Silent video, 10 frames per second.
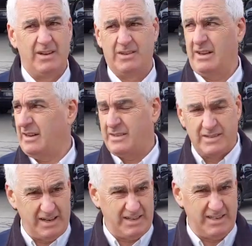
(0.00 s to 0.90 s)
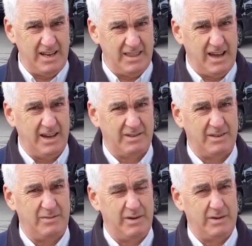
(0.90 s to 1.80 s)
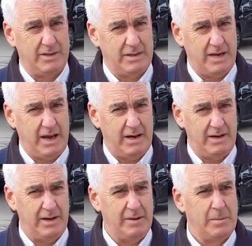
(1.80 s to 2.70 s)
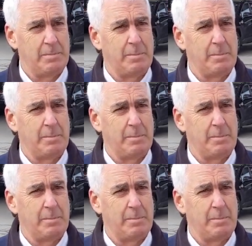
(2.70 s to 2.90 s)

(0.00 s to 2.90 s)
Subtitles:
There's like 16,000 of these in Canada,